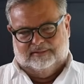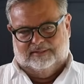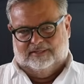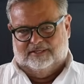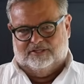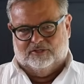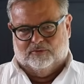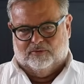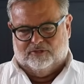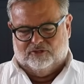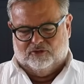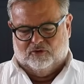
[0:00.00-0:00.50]

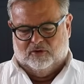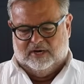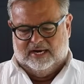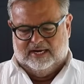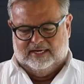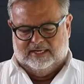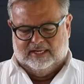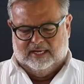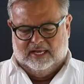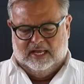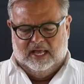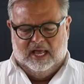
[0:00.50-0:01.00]
is always great.
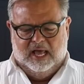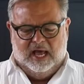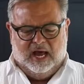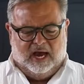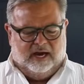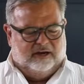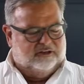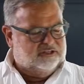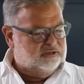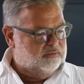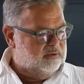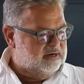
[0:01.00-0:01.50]

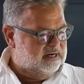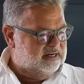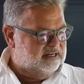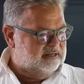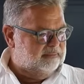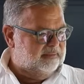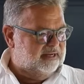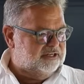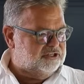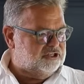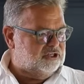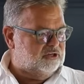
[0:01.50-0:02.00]
I also wanted to
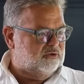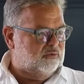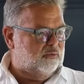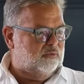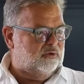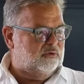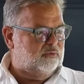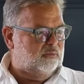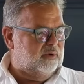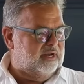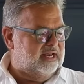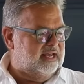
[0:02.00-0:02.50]
mention,
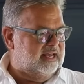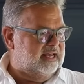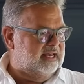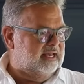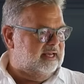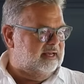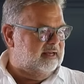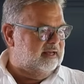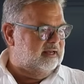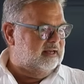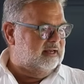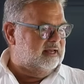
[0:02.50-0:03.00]
when
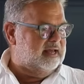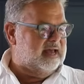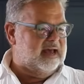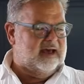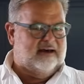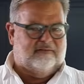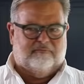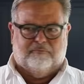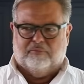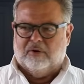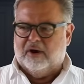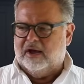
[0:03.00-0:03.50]
we
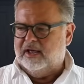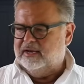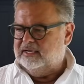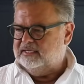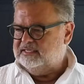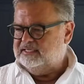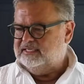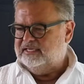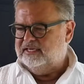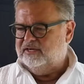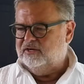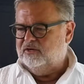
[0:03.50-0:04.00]
have
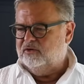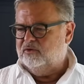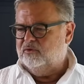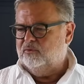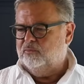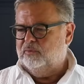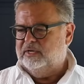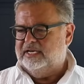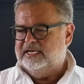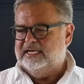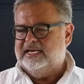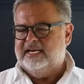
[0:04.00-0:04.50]
products here,
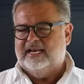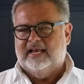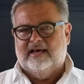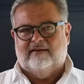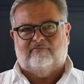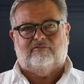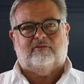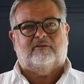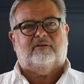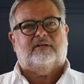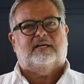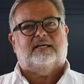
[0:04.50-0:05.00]
we
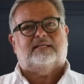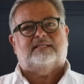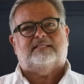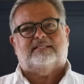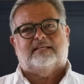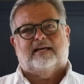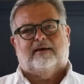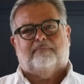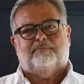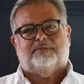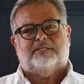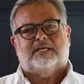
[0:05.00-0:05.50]
never
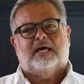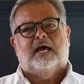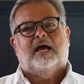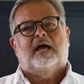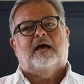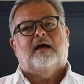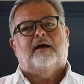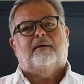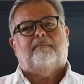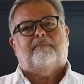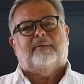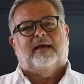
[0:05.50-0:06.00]
accept
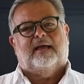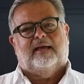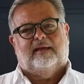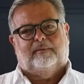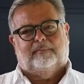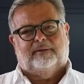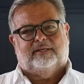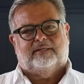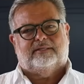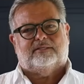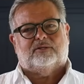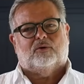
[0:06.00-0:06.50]

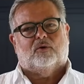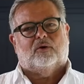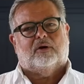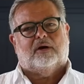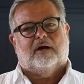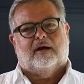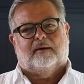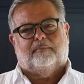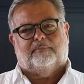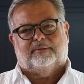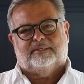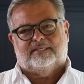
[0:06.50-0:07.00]
payment or
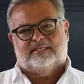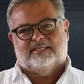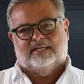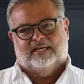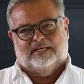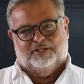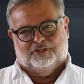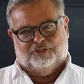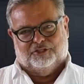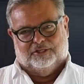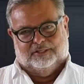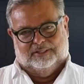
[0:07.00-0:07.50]

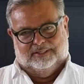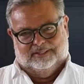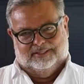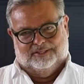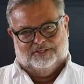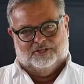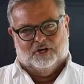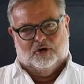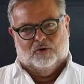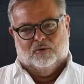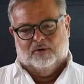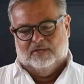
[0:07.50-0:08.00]
compensation.
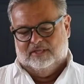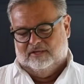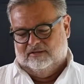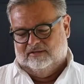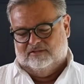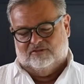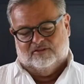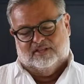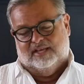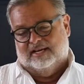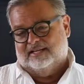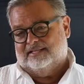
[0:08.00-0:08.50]
So
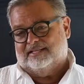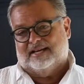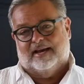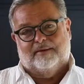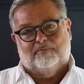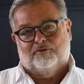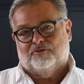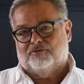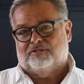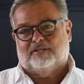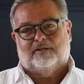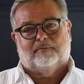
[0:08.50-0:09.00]
these are things
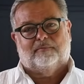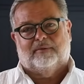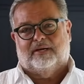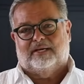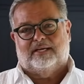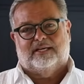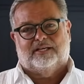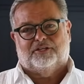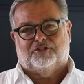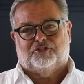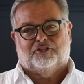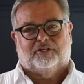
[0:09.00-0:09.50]
I'm using in my
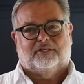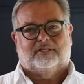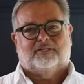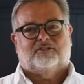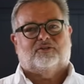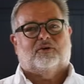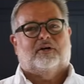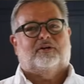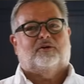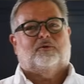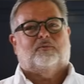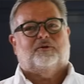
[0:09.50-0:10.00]
kitchen.
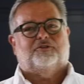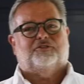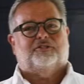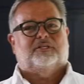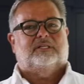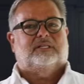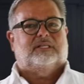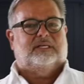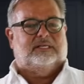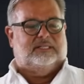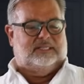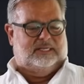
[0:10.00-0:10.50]
So I don't want you
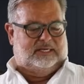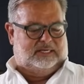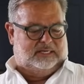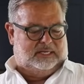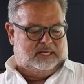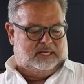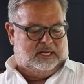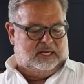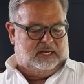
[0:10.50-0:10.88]
to think that